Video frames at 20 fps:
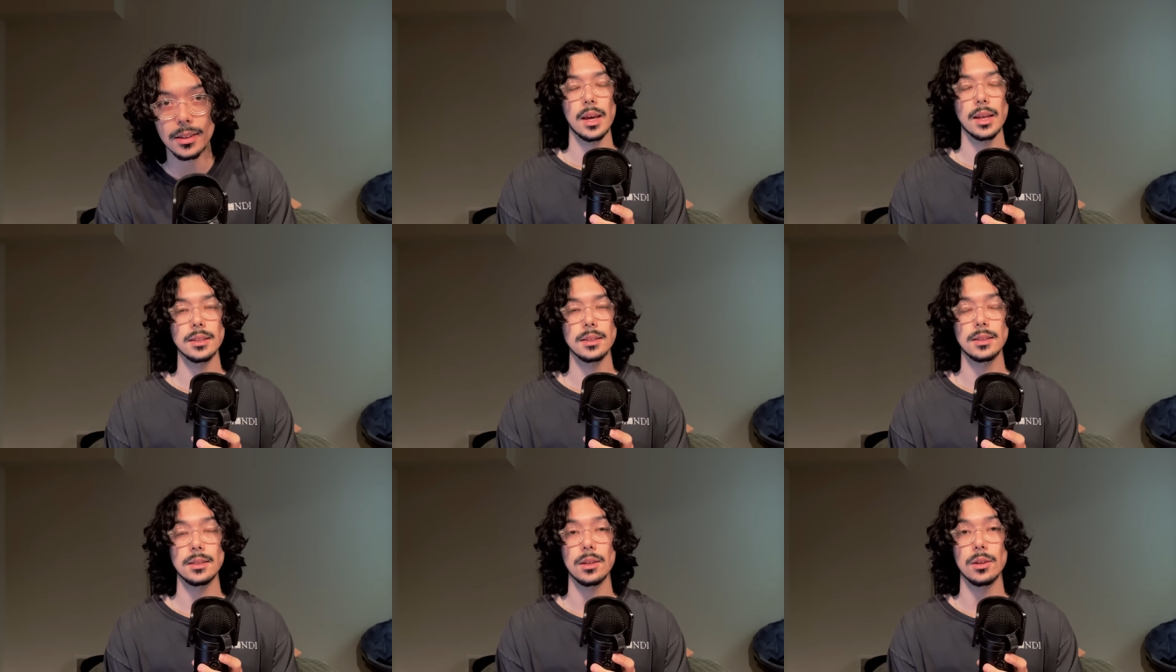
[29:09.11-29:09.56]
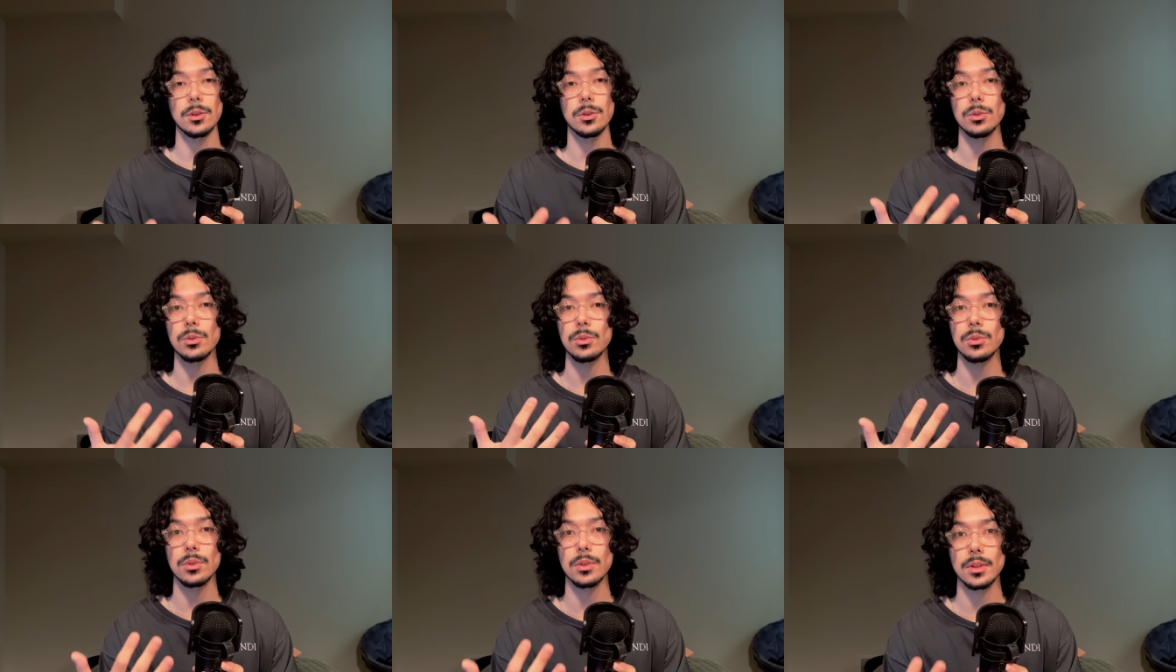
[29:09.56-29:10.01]
And
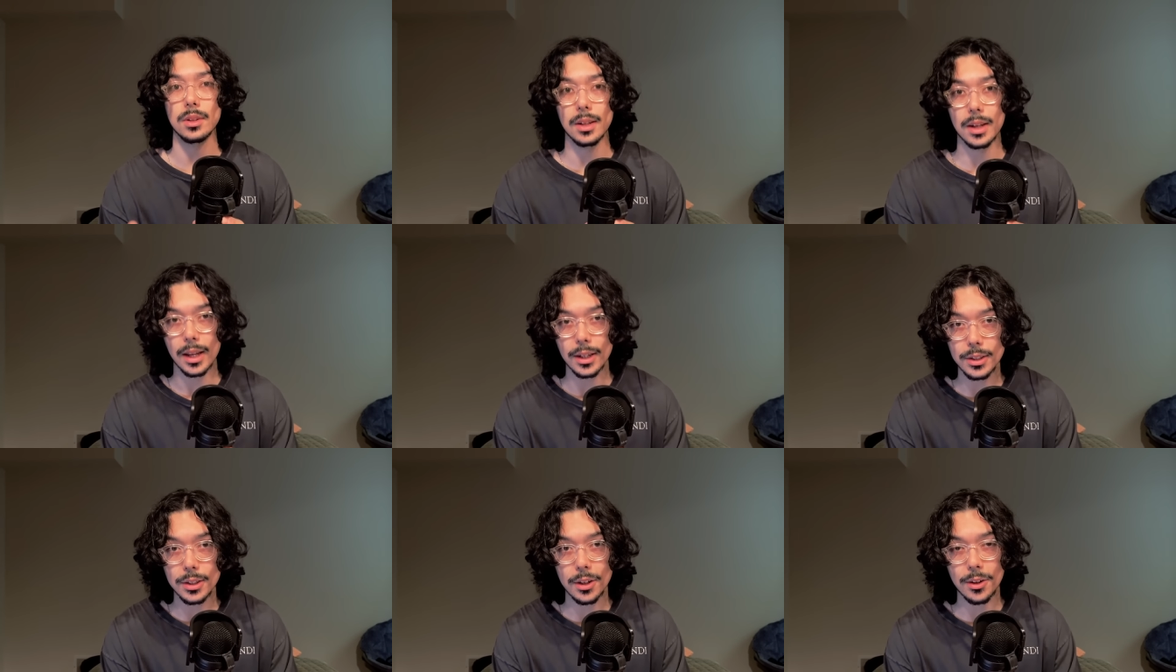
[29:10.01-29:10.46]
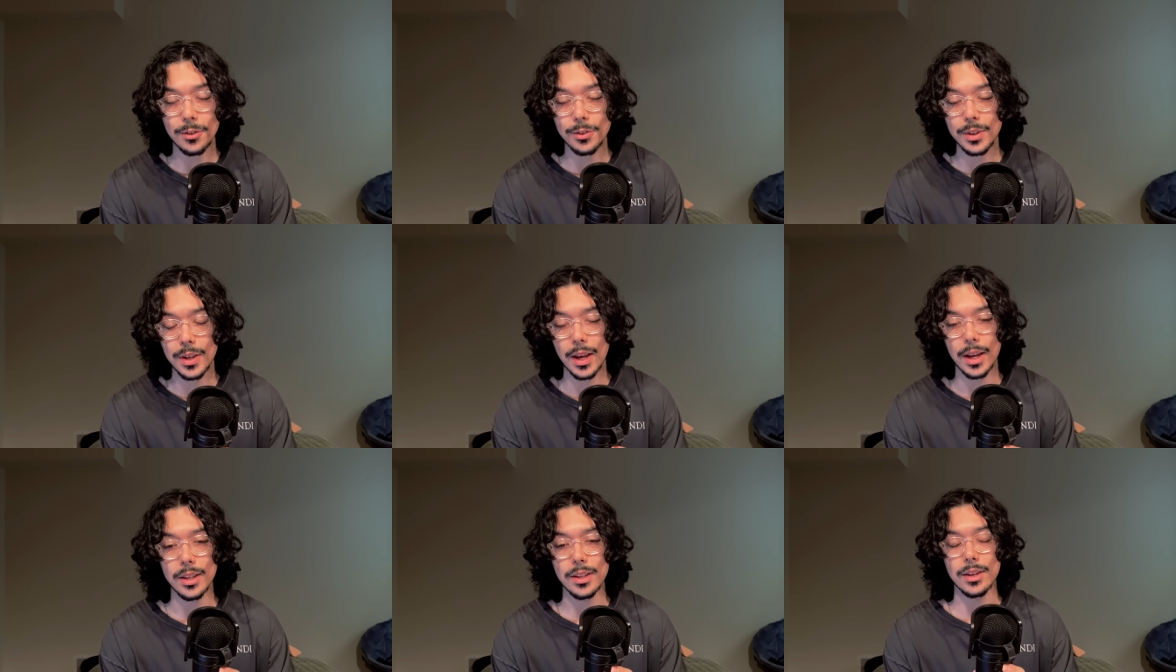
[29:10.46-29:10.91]
so, the nation of
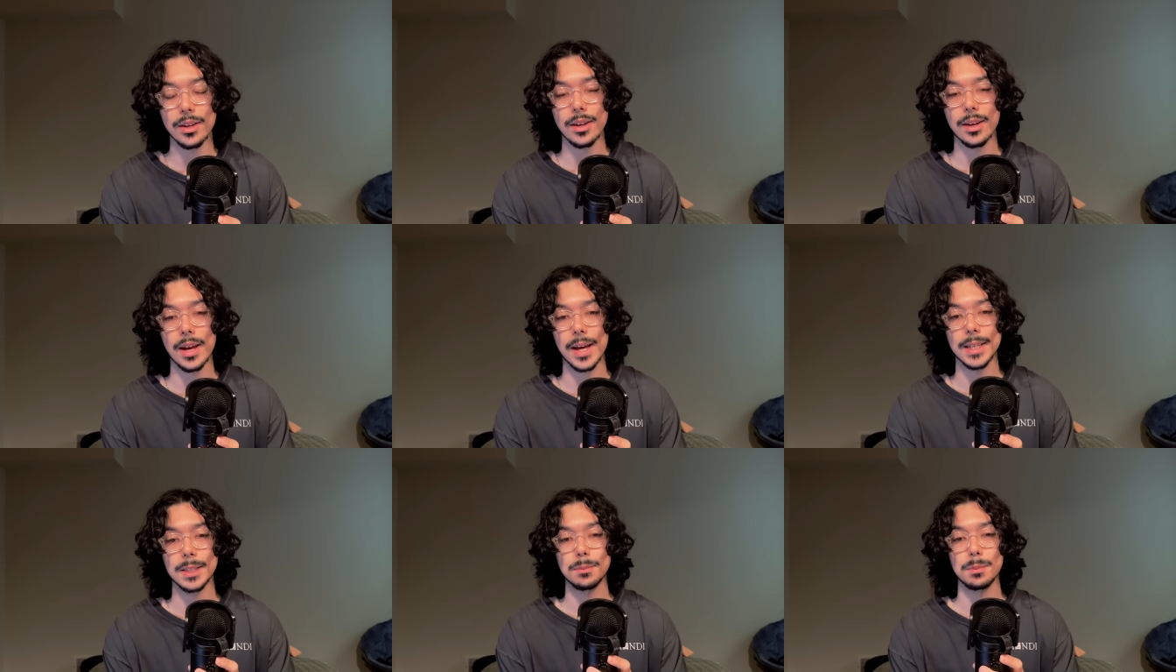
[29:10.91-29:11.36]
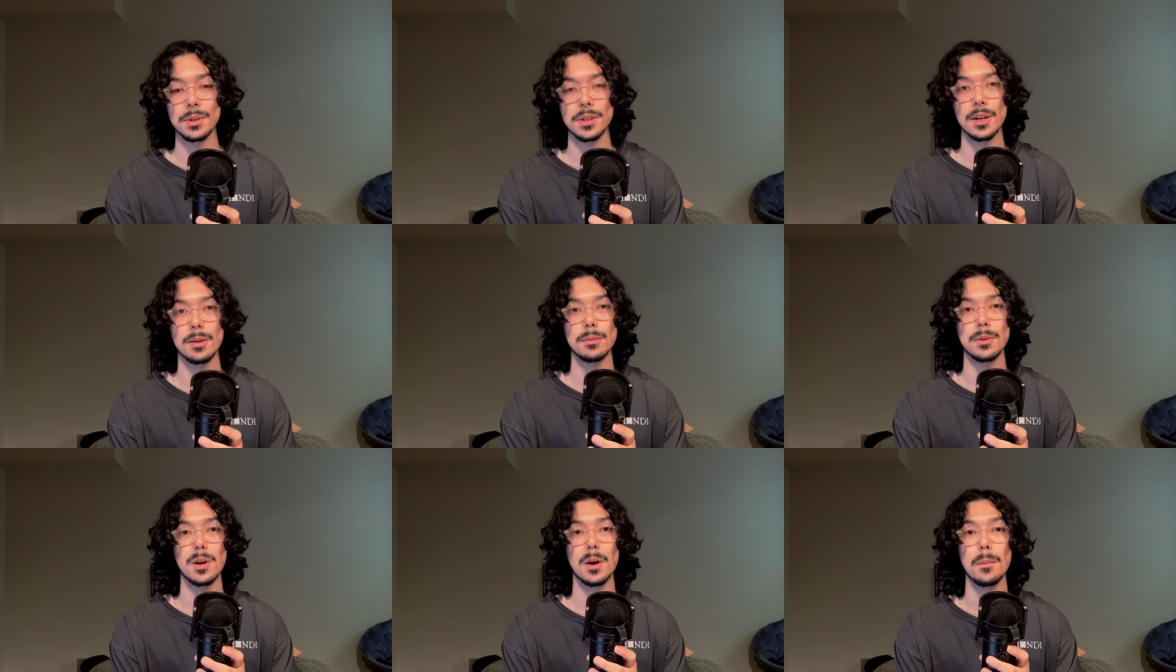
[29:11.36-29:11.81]
Kenya has
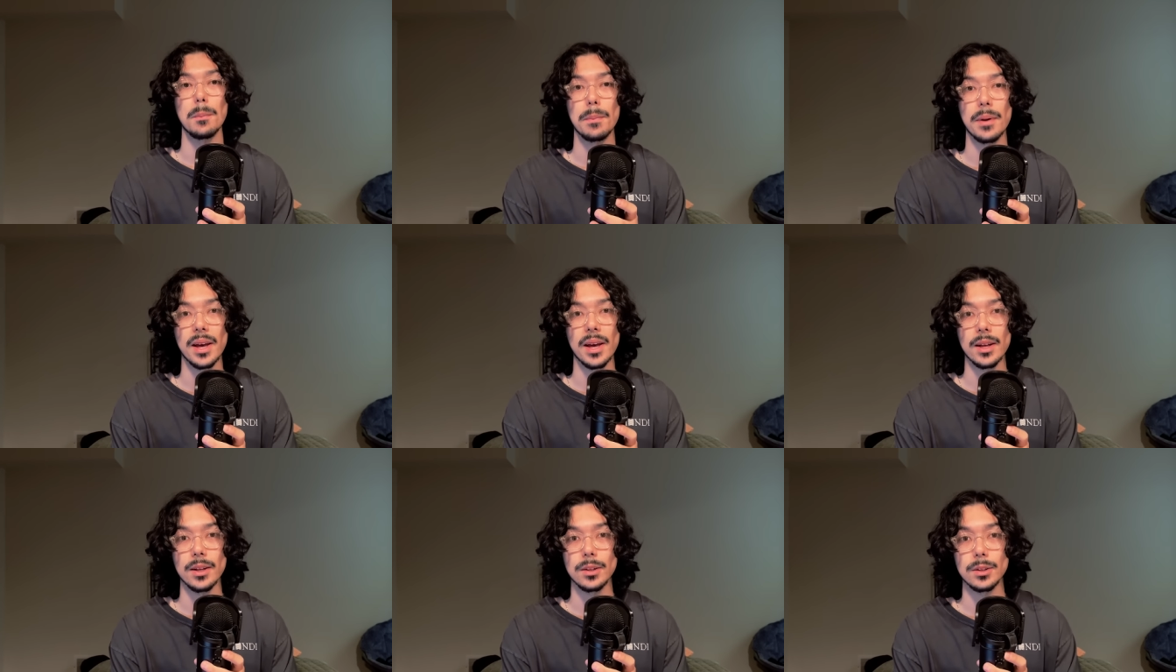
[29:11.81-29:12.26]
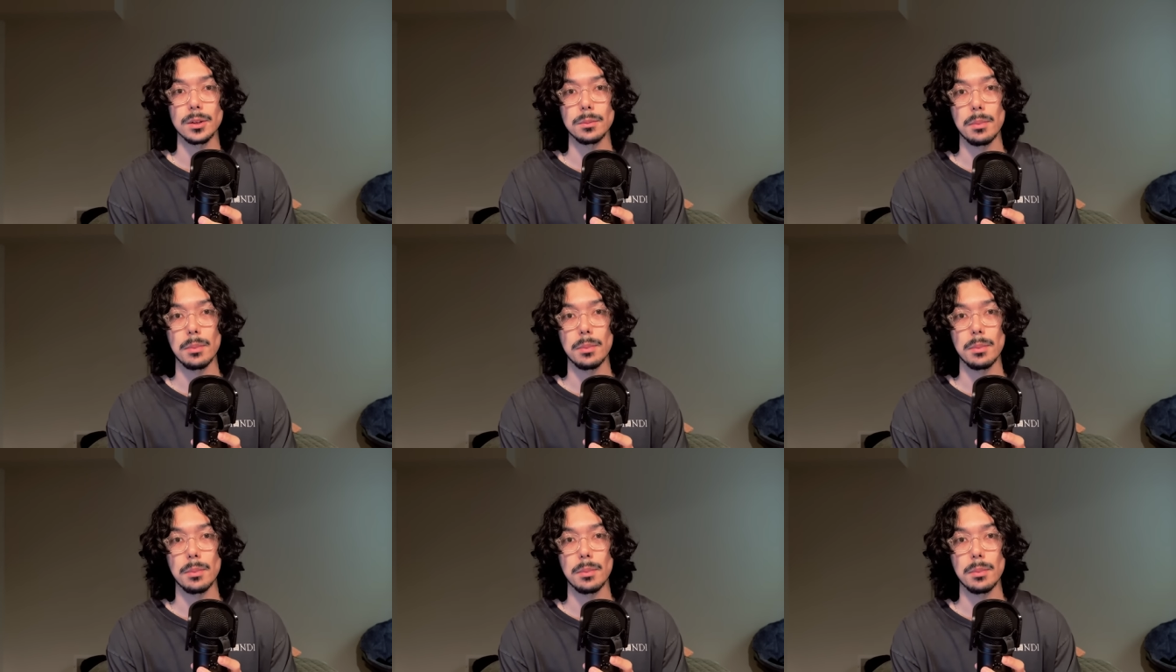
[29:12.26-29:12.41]
become compelled